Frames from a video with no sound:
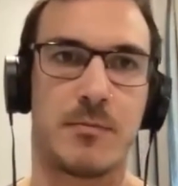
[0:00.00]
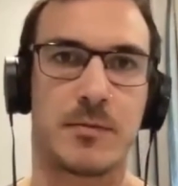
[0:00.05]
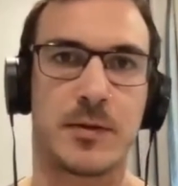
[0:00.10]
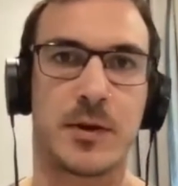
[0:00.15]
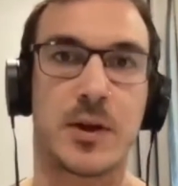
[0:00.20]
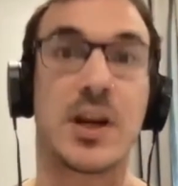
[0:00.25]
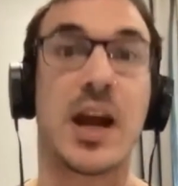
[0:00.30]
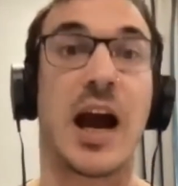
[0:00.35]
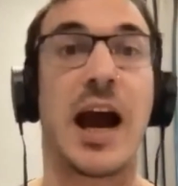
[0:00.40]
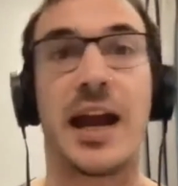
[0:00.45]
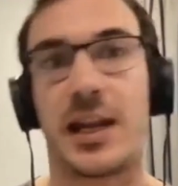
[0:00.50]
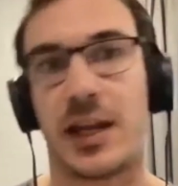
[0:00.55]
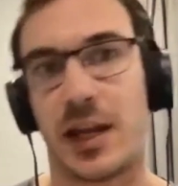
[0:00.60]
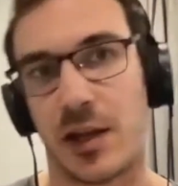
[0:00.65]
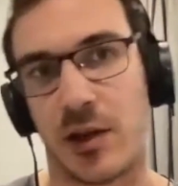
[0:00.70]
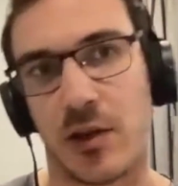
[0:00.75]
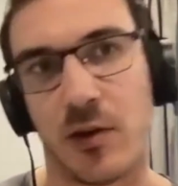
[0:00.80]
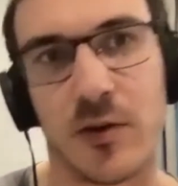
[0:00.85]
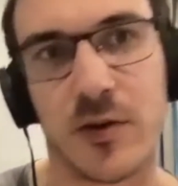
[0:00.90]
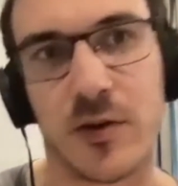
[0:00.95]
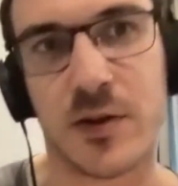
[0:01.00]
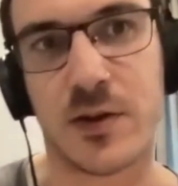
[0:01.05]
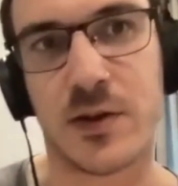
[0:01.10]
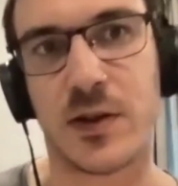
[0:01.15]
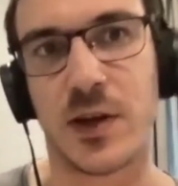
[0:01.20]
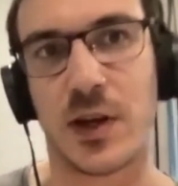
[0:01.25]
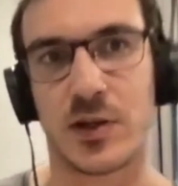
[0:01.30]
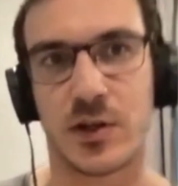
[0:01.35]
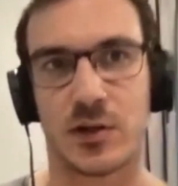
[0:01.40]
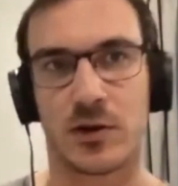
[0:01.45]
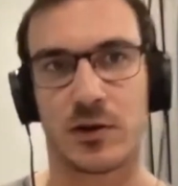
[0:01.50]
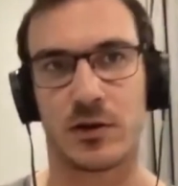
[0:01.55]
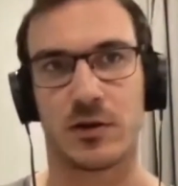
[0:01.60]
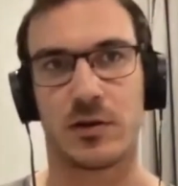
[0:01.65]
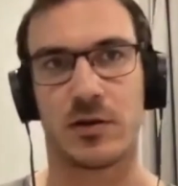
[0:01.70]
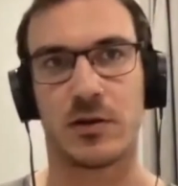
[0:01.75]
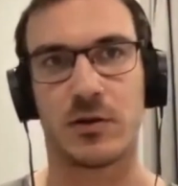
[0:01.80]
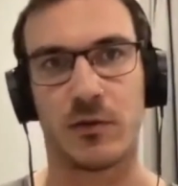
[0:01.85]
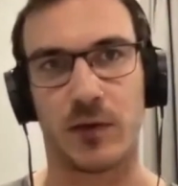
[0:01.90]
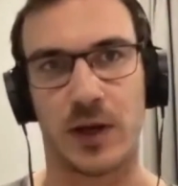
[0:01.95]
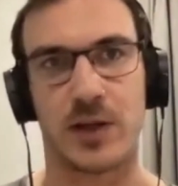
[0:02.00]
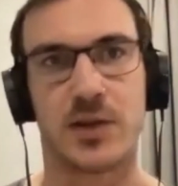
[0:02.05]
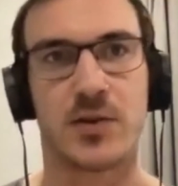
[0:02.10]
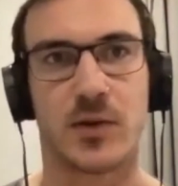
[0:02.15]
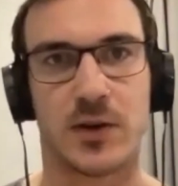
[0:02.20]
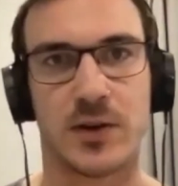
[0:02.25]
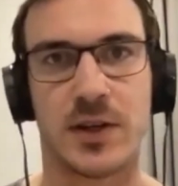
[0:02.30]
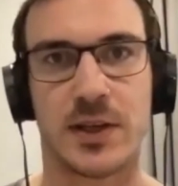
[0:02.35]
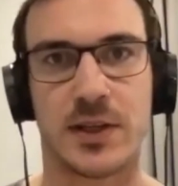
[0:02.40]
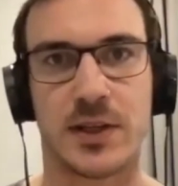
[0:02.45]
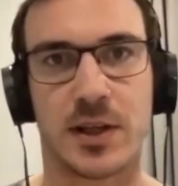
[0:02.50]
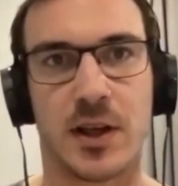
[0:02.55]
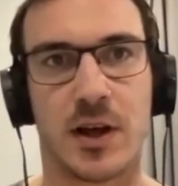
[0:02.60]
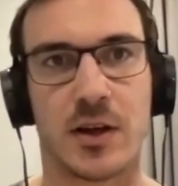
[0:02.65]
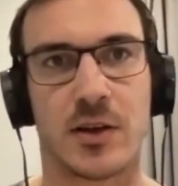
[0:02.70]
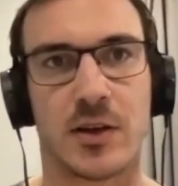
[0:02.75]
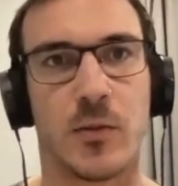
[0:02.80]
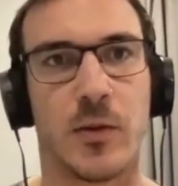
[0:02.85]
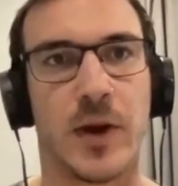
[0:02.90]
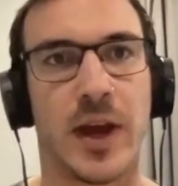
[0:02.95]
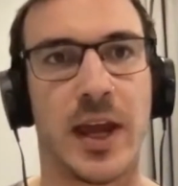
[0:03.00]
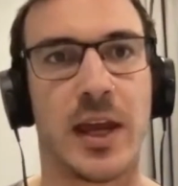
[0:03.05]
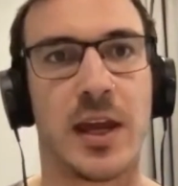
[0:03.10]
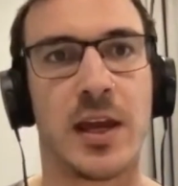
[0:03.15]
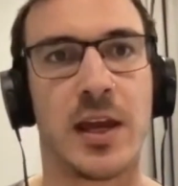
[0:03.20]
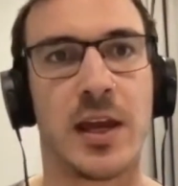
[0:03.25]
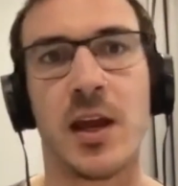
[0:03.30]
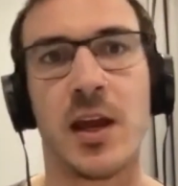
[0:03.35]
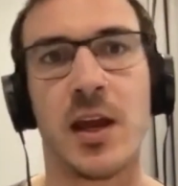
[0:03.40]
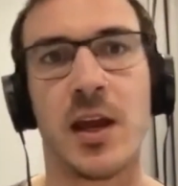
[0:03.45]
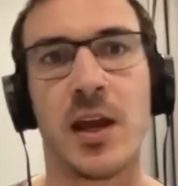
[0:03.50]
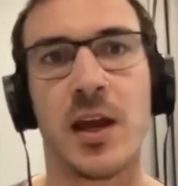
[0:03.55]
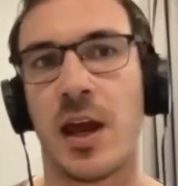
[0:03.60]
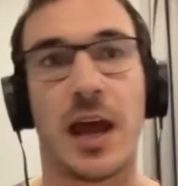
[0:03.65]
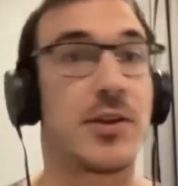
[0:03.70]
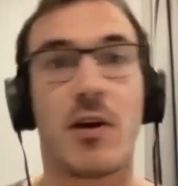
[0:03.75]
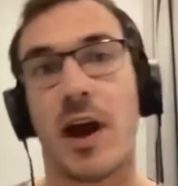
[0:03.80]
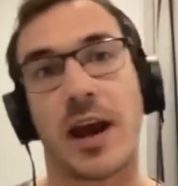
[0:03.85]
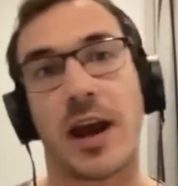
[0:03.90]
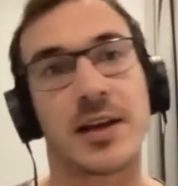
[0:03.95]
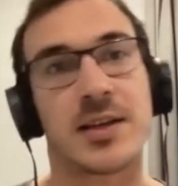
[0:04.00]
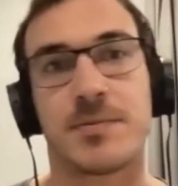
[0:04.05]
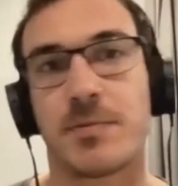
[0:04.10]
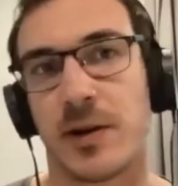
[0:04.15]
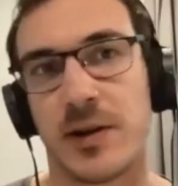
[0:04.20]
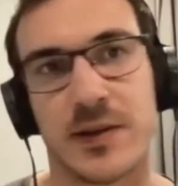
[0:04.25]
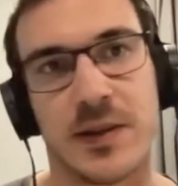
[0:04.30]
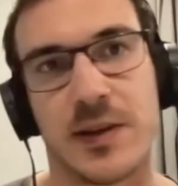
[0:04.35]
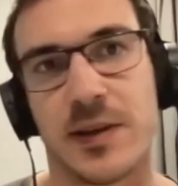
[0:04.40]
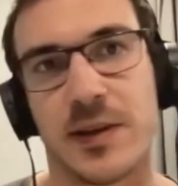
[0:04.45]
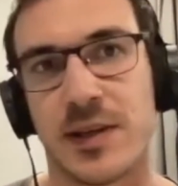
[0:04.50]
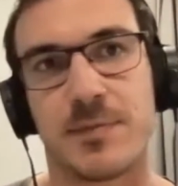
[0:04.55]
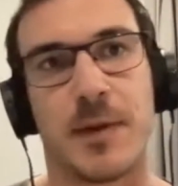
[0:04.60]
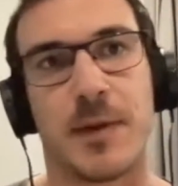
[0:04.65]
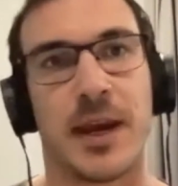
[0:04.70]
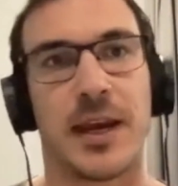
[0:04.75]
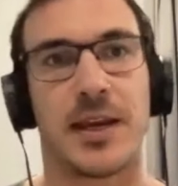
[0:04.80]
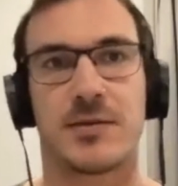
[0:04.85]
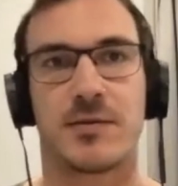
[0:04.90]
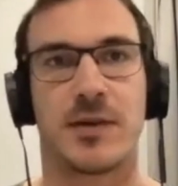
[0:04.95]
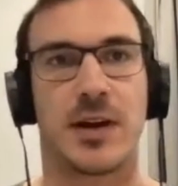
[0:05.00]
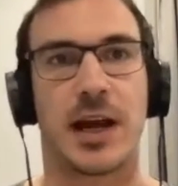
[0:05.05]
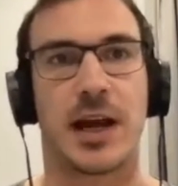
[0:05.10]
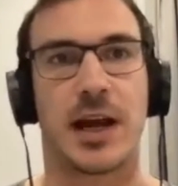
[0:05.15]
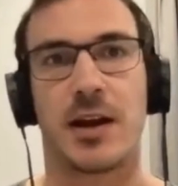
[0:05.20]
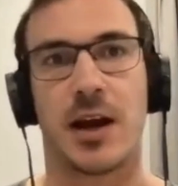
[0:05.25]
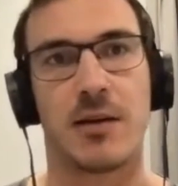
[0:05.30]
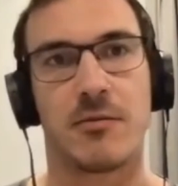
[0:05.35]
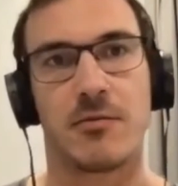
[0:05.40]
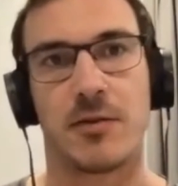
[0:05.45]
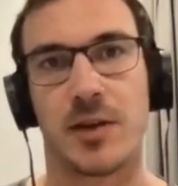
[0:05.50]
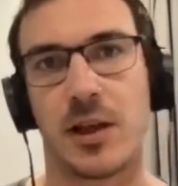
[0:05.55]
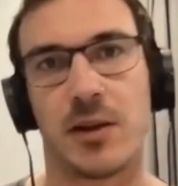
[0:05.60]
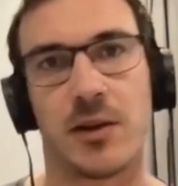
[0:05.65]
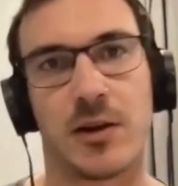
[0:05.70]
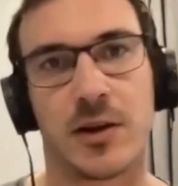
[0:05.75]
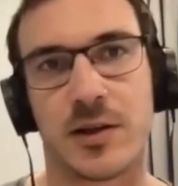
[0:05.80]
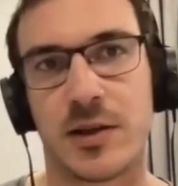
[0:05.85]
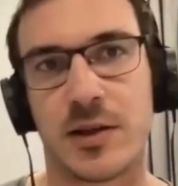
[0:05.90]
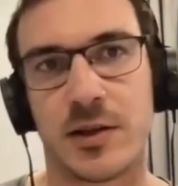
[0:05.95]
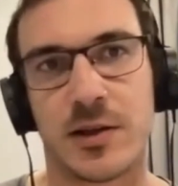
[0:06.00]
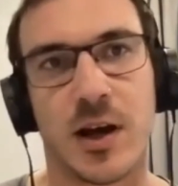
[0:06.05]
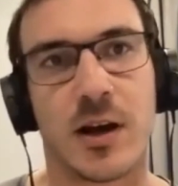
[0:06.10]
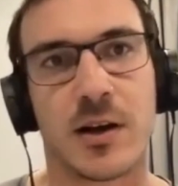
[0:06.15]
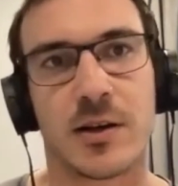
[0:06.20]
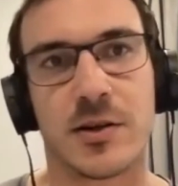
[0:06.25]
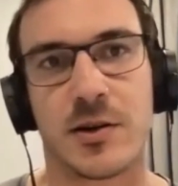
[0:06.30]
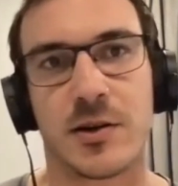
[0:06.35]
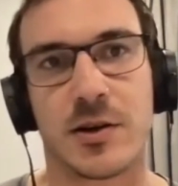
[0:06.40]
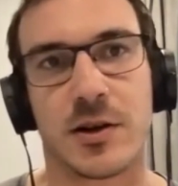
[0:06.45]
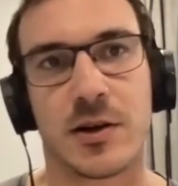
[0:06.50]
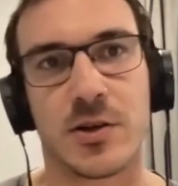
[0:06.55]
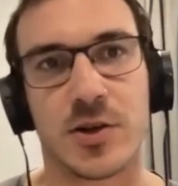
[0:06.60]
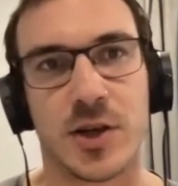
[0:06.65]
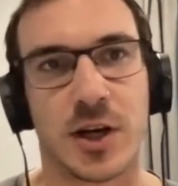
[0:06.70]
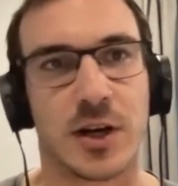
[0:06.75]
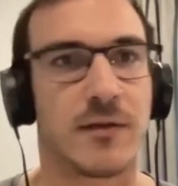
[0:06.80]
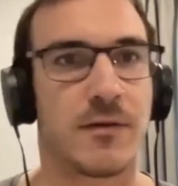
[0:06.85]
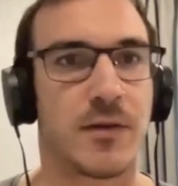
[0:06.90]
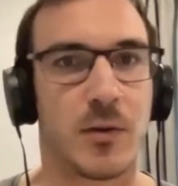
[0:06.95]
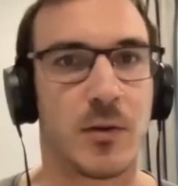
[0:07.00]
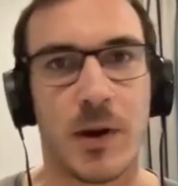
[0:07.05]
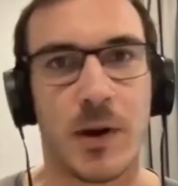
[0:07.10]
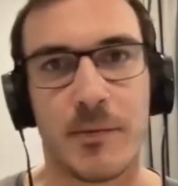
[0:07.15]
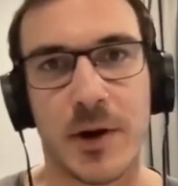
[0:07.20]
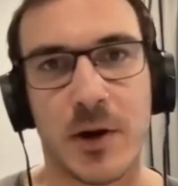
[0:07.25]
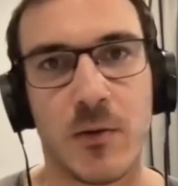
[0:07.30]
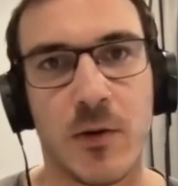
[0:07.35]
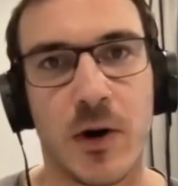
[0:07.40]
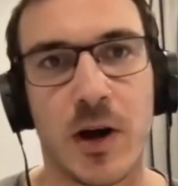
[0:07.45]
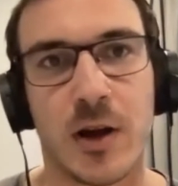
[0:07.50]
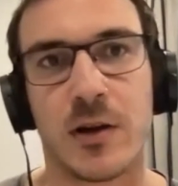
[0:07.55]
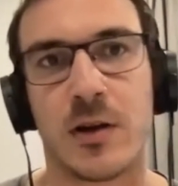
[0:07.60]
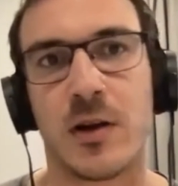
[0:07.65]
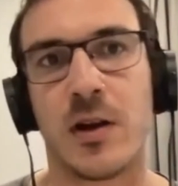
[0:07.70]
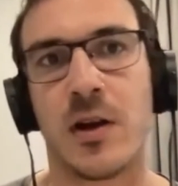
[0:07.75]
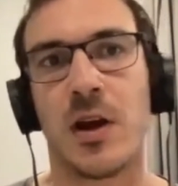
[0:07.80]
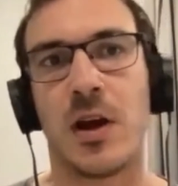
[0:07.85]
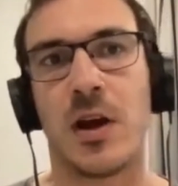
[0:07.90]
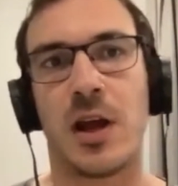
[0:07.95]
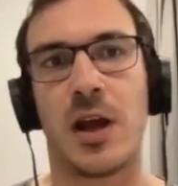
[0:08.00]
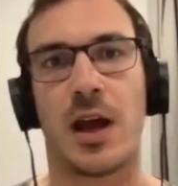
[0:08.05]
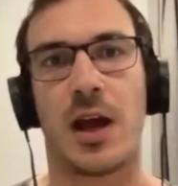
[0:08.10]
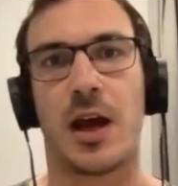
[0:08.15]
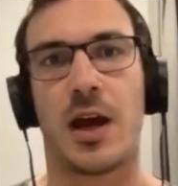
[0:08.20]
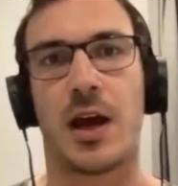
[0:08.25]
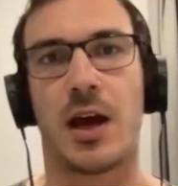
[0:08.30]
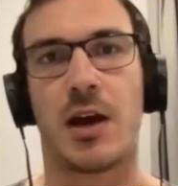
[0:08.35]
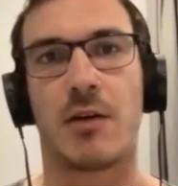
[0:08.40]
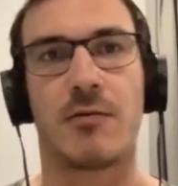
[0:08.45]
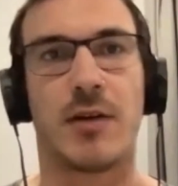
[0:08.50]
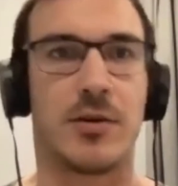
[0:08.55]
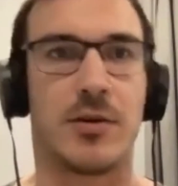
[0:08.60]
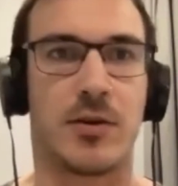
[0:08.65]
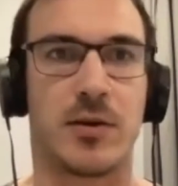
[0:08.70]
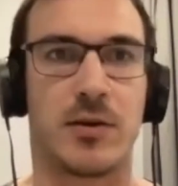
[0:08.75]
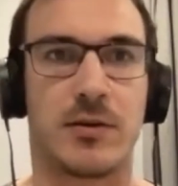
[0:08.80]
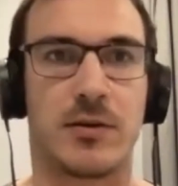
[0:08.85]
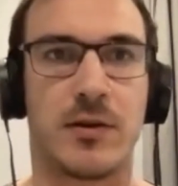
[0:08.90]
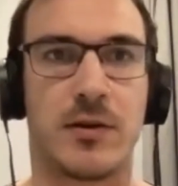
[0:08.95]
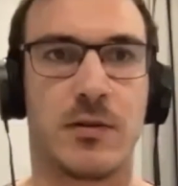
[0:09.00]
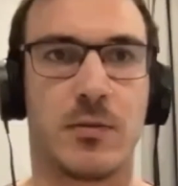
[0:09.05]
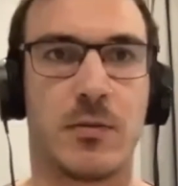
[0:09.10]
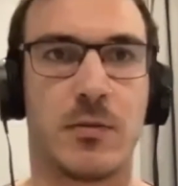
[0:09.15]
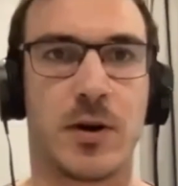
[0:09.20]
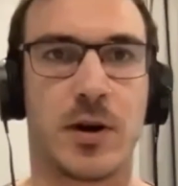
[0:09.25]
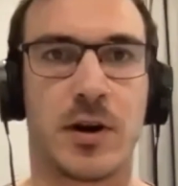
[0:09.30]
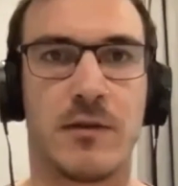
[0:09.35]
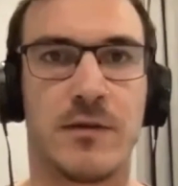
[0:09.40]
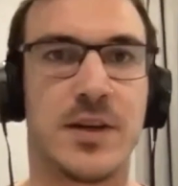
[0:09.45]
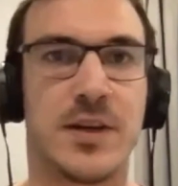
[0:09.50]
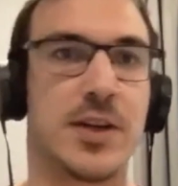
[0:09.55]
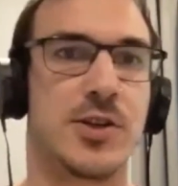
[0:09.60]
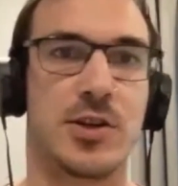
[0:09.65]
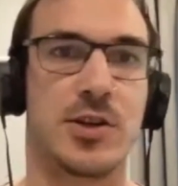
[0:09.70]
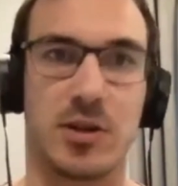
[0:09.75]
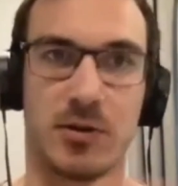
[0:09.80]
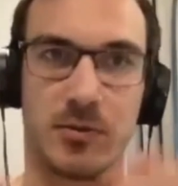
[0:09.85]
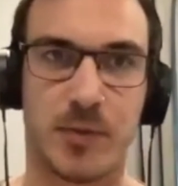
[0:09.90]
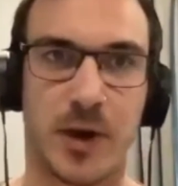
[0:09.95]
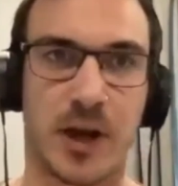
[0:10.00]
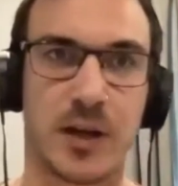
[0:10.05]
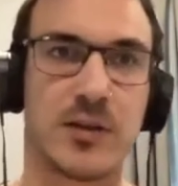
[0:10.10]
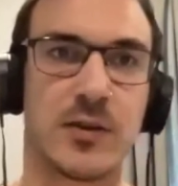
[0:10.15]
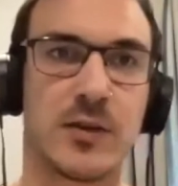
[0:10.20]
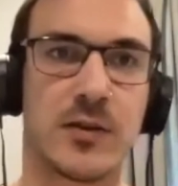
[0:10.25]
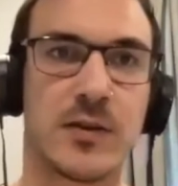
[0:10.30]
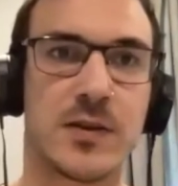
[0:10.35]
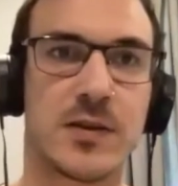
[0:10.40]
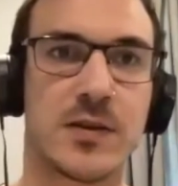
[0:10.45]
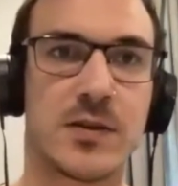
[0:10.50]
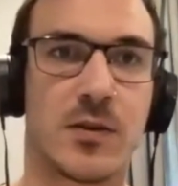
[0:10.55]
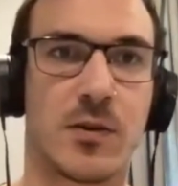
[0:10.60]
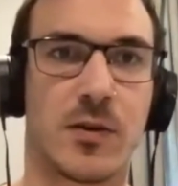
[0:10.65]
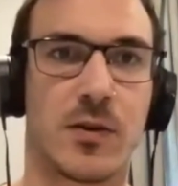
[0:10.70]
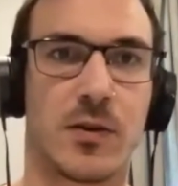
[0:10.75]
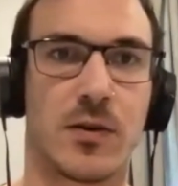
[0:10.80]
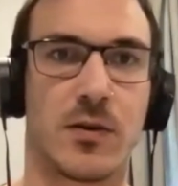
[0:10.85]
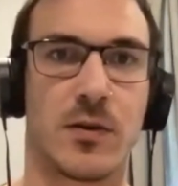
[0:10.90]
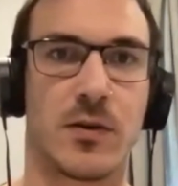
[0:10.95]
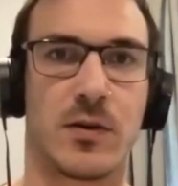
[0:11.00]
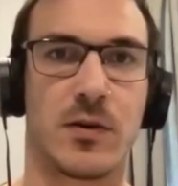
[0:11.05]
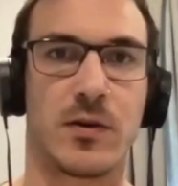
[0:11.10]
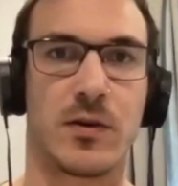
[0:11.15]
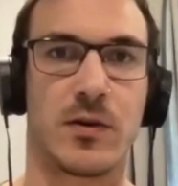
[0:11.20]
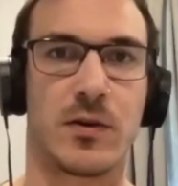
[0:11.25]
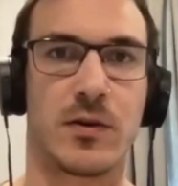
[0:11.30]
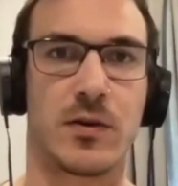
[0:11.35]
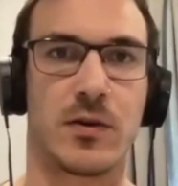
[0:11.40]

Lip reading: guiding those digital resources along the way. And there are experts in the space, right? I really look to Dr. Jennifer Wemigwan around the work of digital bundles or